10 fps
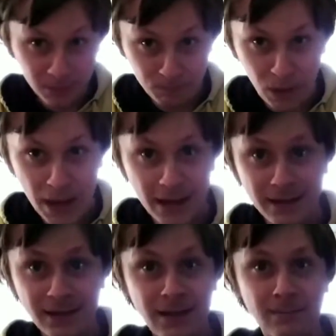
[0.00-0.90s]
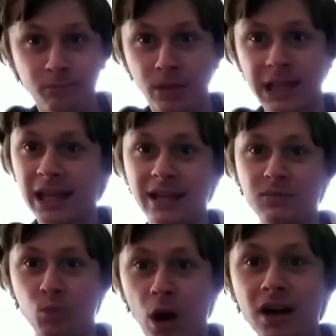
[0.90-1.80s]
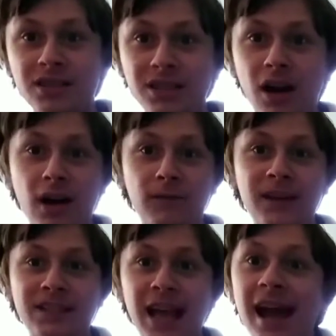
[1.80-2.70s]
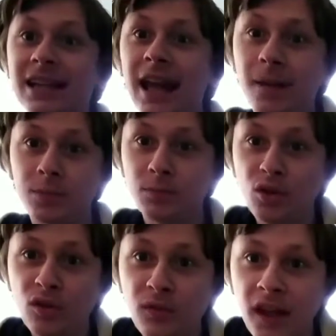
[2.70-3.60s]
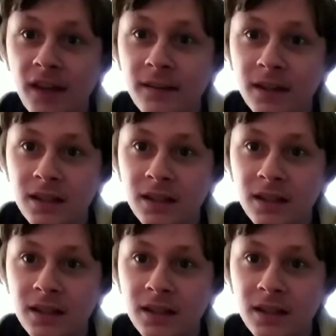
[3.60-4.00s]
in pain, but then he walked it off and his hand kept moving.